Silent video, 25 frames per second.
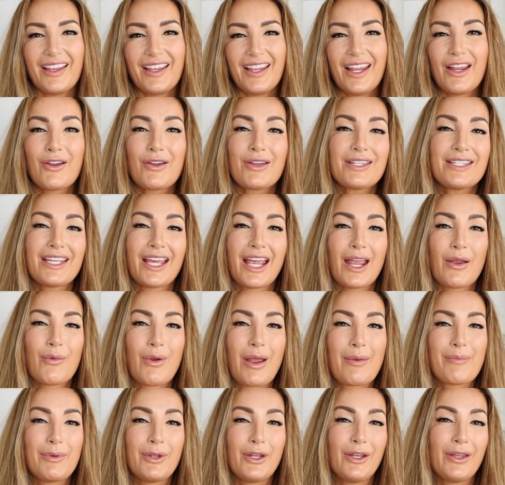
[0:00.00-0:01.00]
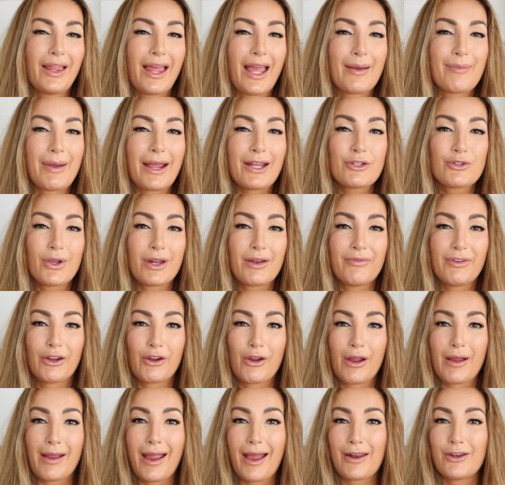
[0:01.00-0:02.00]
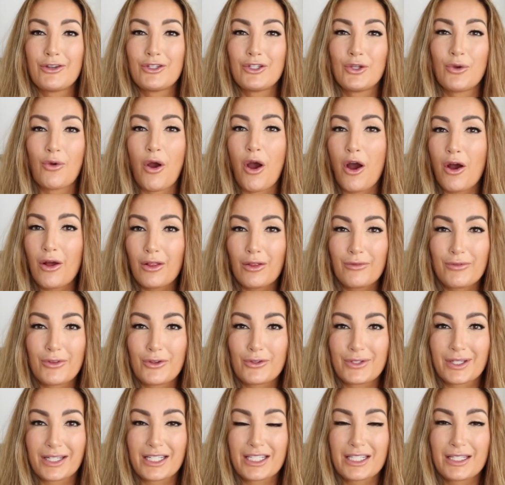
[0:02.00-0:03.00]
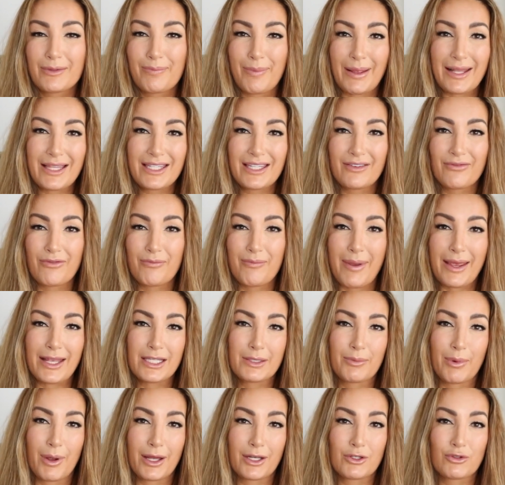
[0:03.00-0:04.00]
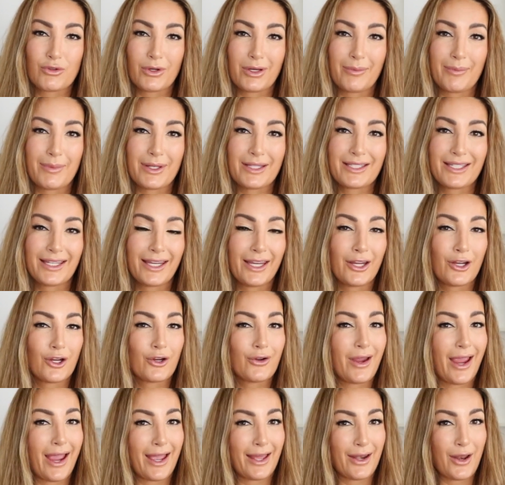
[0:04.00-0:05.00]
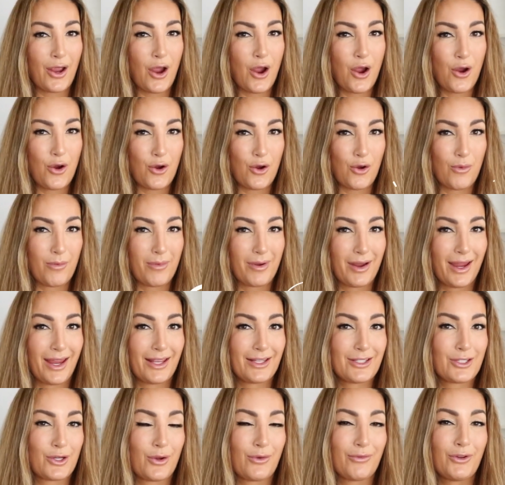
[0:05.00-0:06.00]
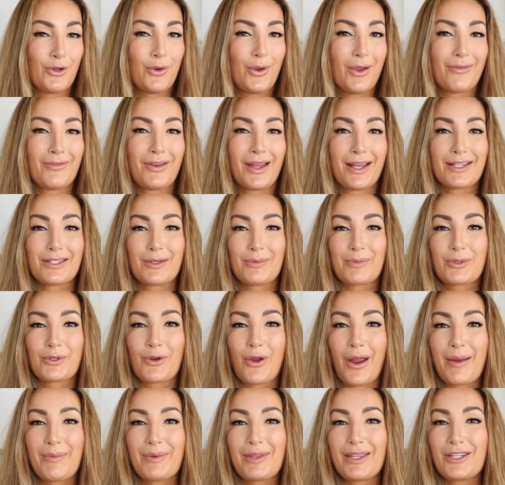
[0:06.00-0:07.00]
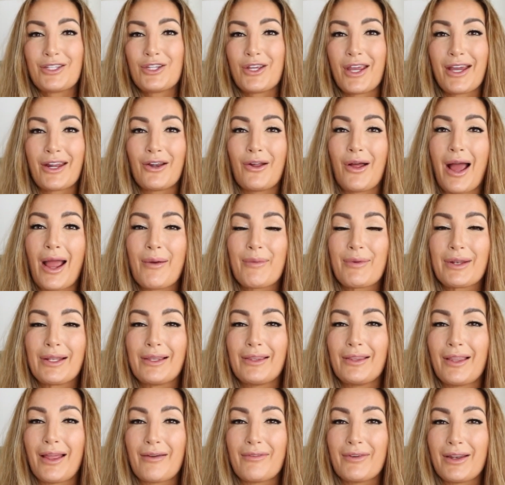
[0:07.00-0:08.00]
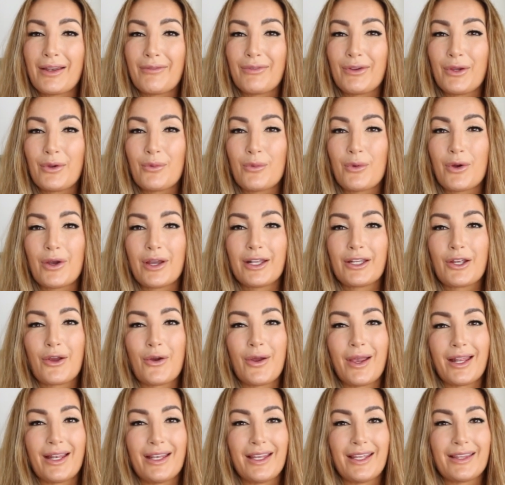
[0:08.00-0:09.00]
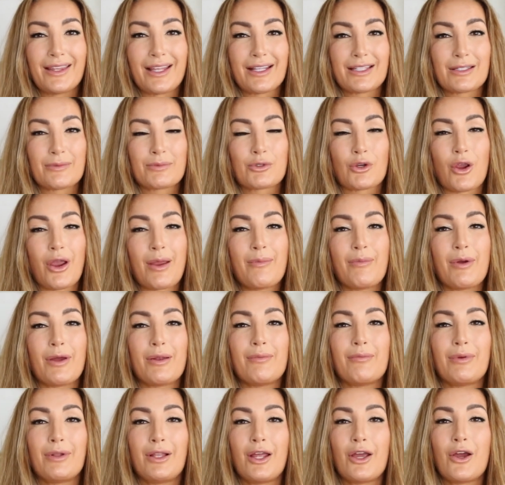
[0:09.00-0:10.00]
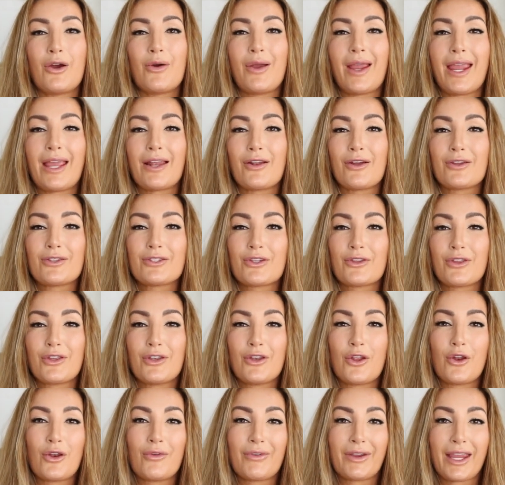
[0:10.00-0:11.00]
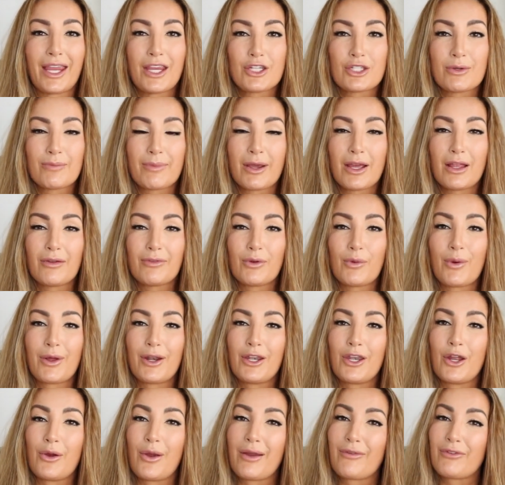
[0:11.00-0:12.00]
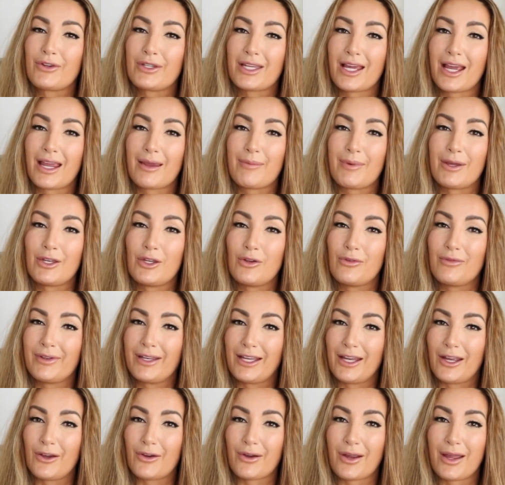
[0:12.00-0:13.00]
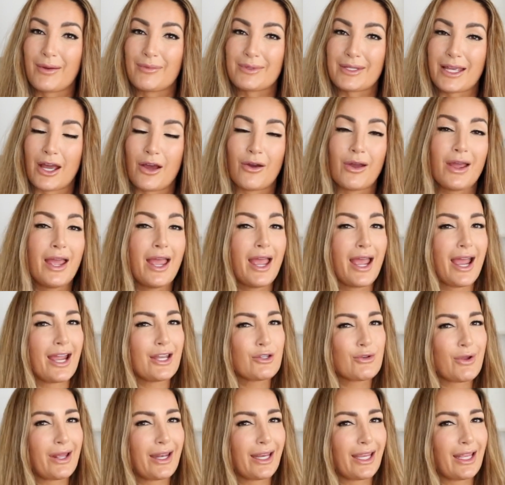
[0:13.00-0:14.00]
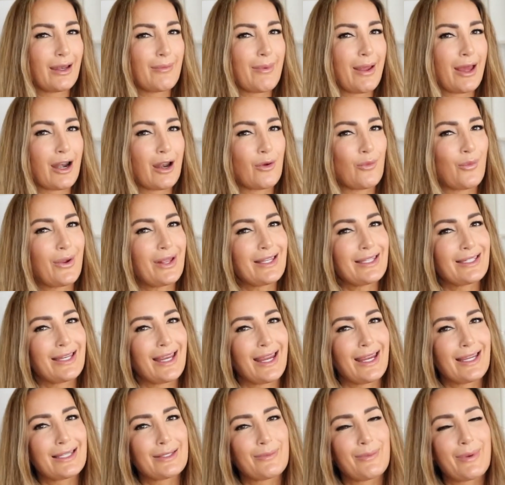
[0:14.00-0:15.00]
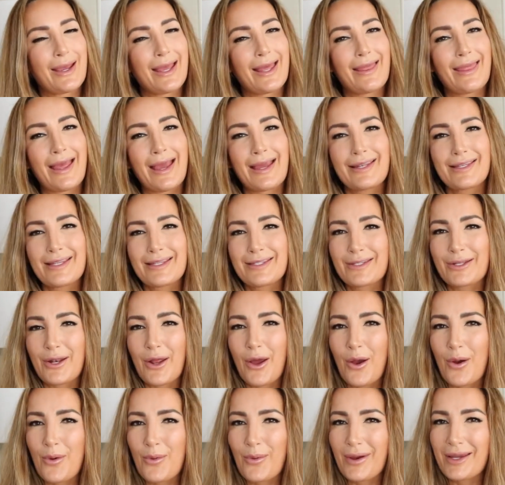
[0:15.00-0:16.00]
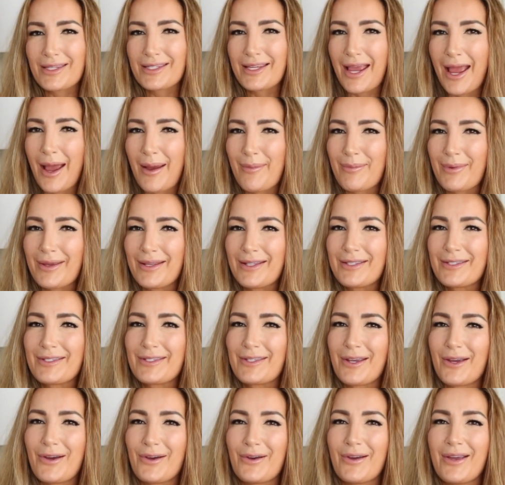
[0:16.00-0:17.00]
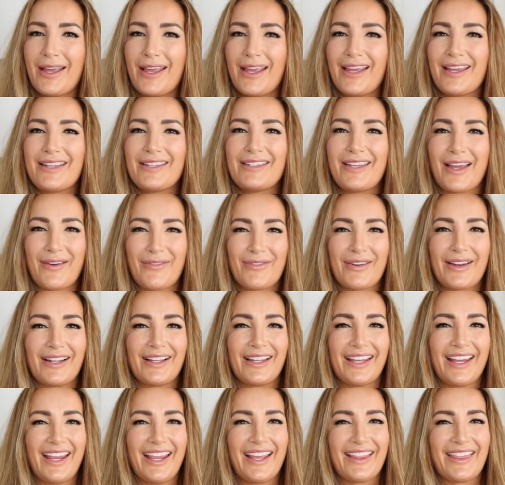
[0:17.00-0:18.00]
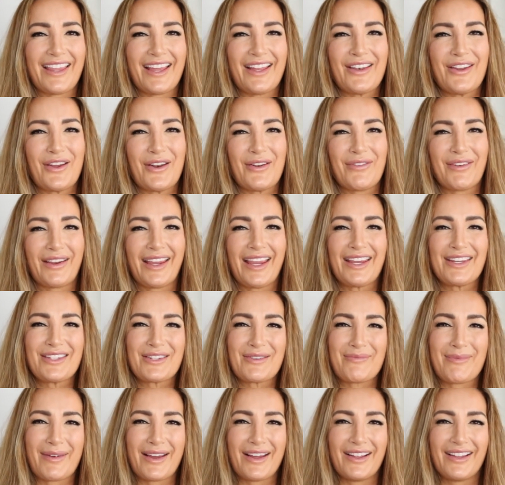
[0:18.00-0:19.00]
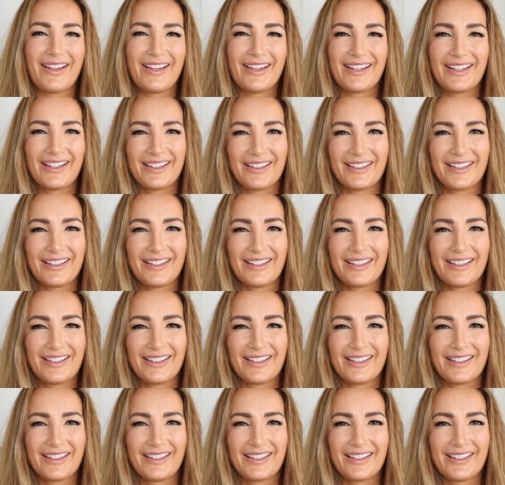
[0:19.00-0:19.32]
Here at DIY Beauty Lab, I try to figure out how to do all of those expensive med spa treatments here at home. And so if you have not subscribed to the channel, I would love it if you would. Go ahead and hit that subscribe button below and also the notification bell if you want to know every time a new video comes out. I try to get them out on Wednesdays, but that doesn't always happen. So definitely hit that notification bell.